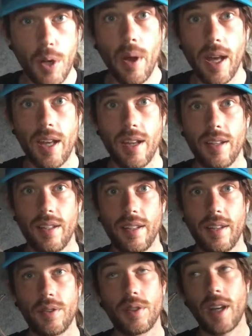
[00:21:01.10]
it. And
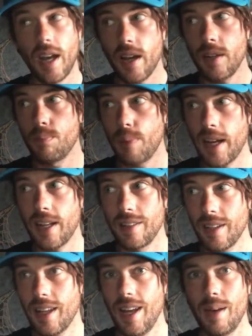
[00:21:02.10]
I was like, he's back in
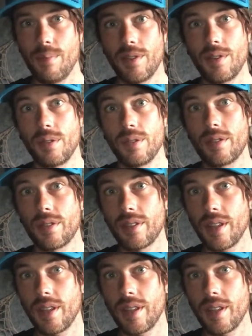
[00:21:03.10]
the game. The he